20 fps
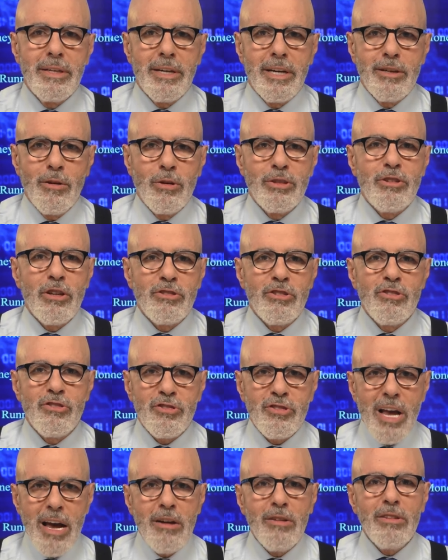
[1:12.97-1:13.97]
I know it doesn't
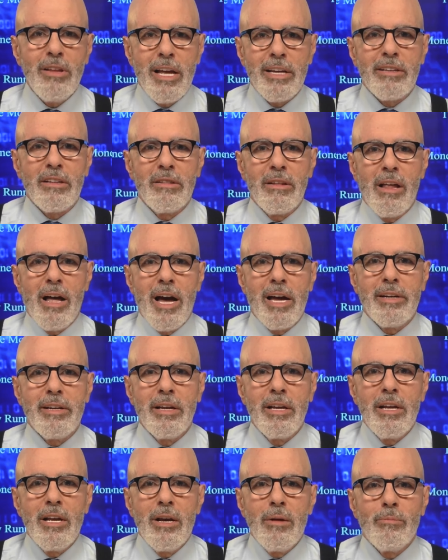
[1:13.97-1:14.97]
sound like a lot,
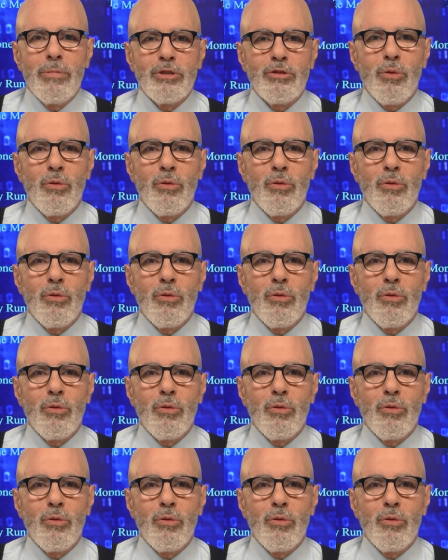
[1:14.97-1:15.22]
but